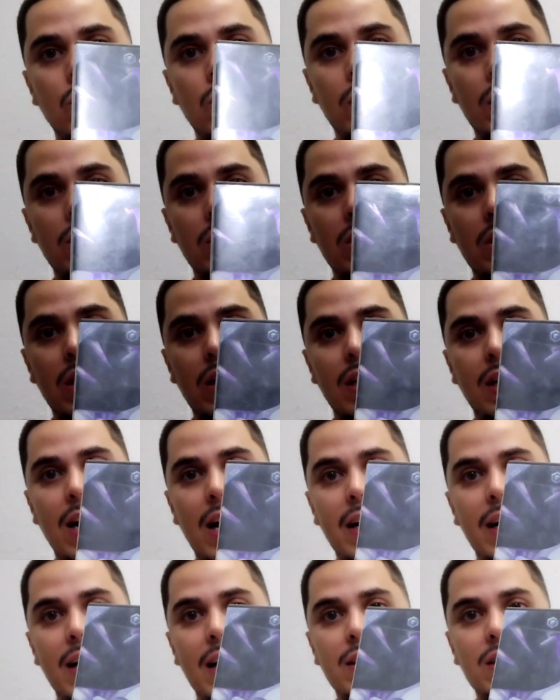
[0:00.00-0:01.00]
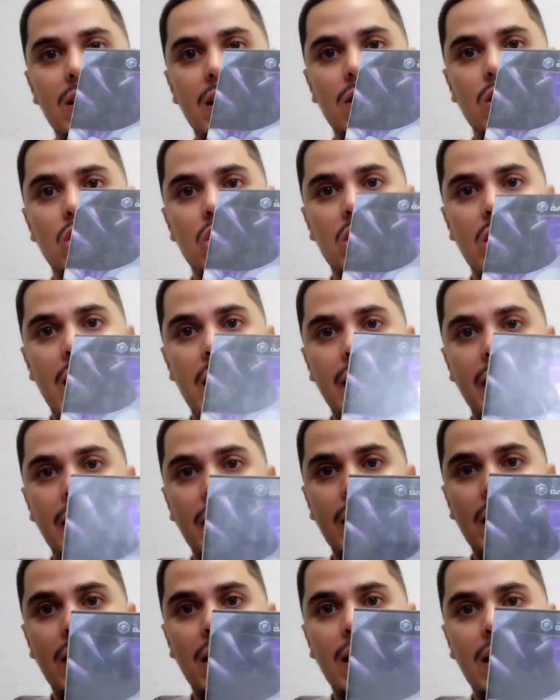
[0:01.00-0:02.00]
You can see it kind of has that
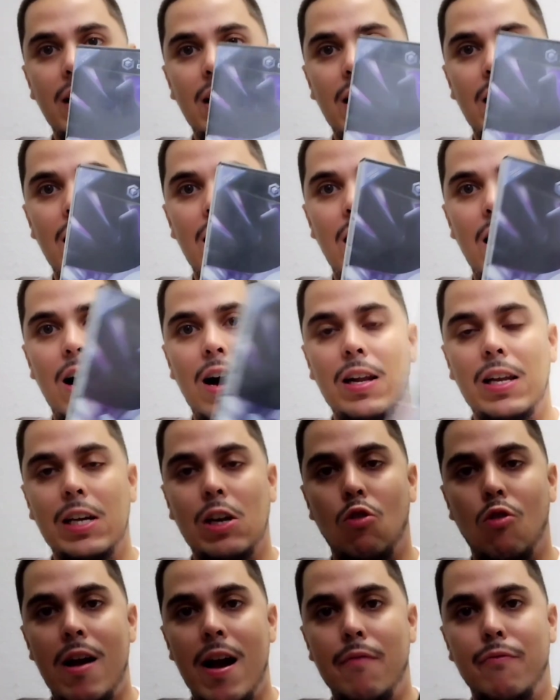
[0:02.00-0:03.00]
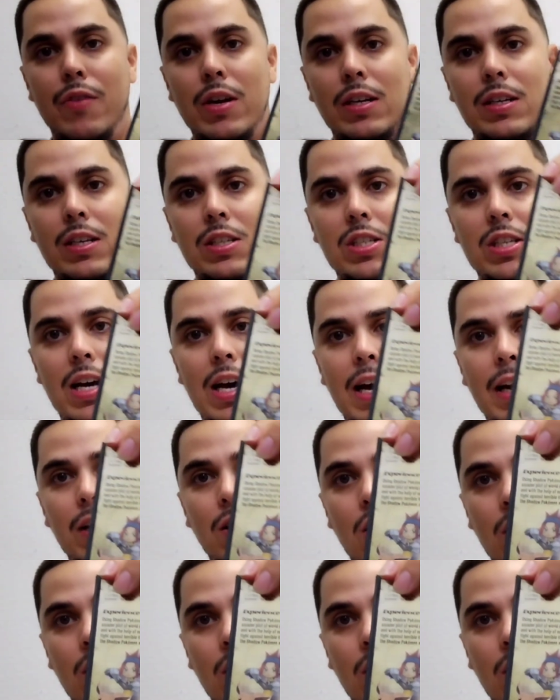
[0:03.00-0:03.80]
shiny holographic design